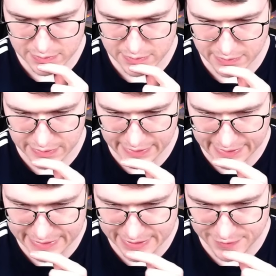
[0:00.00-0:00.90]
Okay, I
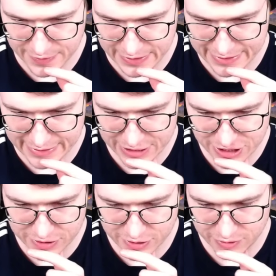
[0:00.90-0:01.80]
guess it's fine. I could
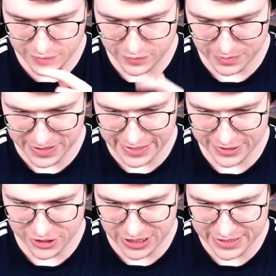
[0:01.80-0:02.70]
just go in for my
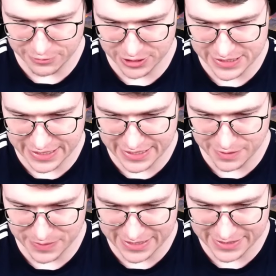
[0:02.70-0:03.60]
Electro Giant here once again in the
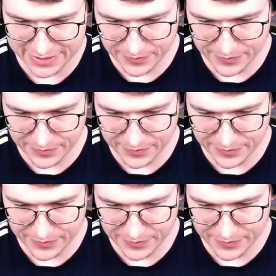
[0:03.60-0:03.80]
back.